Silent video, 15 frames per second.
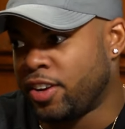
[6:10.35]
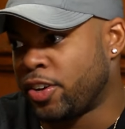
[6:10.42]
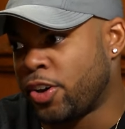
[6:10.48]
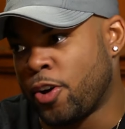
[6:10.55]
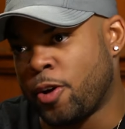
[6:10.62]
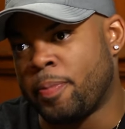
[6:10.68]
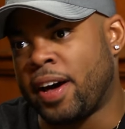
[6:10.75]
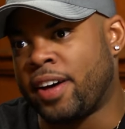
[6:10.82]

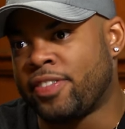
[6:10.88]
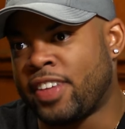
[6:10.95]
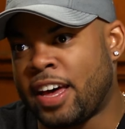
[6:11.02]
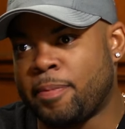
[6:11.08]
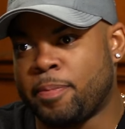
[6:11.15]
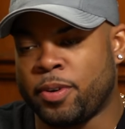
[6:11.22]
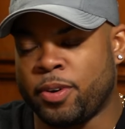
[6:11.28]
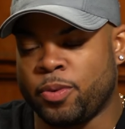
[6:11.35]
go about
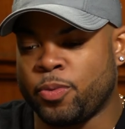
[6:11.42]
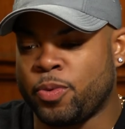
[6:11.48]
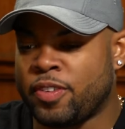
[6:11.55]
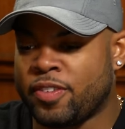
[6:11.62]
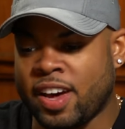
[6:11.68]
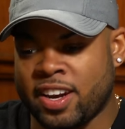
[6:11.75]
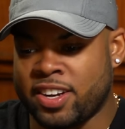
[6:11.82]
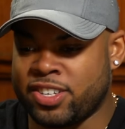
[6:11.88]
that, but
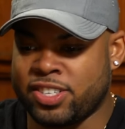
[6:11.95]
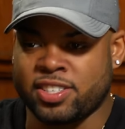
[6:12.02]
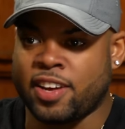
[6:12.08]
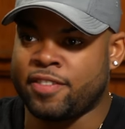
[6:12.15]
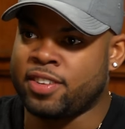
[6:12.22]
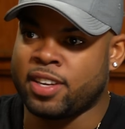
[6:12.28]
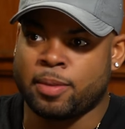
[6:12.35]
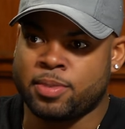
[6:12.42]
we've kind of just
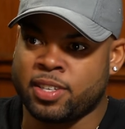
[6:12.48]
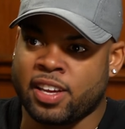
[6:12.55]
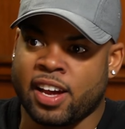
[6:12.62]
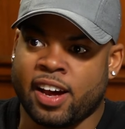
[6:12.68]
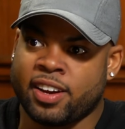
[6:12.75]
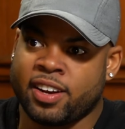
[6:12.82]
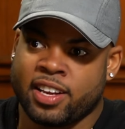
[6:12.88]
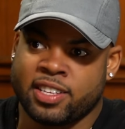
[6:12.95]
left it up to
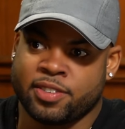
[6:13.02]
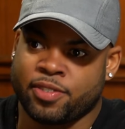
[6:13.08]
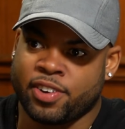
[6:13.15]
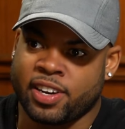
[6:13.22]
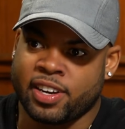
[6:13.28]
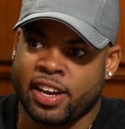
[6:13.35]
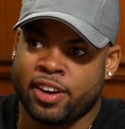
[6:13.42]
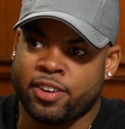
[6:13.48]
God as of
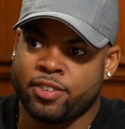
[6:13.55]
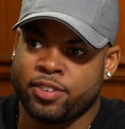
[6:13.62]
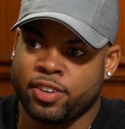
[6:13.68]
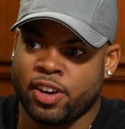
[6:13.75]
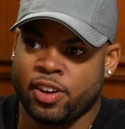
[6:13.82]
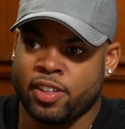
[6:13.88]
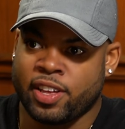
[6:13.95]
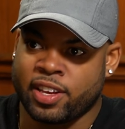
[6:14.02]
right now, you
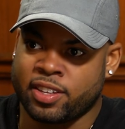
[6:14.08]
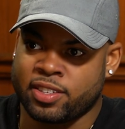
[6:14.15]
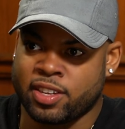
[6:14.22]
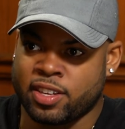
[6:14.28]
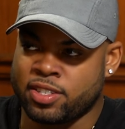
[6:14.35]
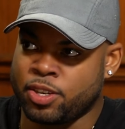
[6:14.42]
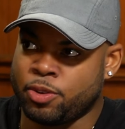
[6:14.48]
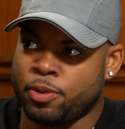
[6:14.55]
know, like
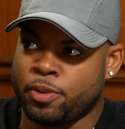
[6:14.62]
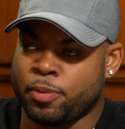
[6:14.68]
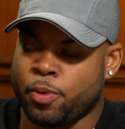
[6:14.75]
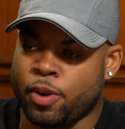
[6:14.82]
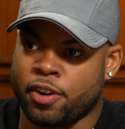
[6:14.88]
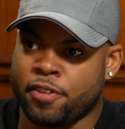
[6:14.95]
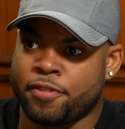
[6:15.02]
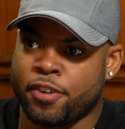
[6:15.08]
until we
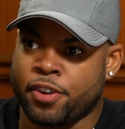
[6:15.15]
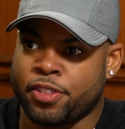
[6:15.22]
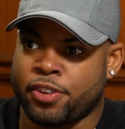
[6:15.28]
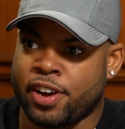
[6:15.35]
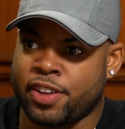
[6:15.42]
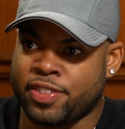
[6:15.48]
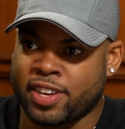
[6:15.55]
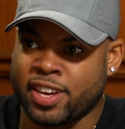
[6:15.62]
want to further
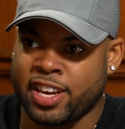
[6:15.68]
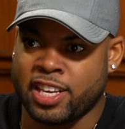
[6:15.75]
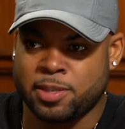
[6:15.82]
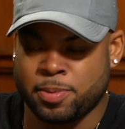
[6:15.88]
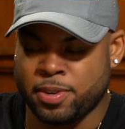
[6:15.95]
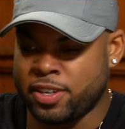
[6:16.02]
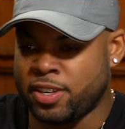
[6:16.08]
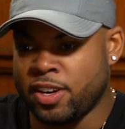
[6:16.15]
out the case,
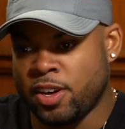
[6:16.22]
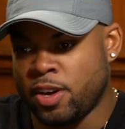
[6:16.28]
but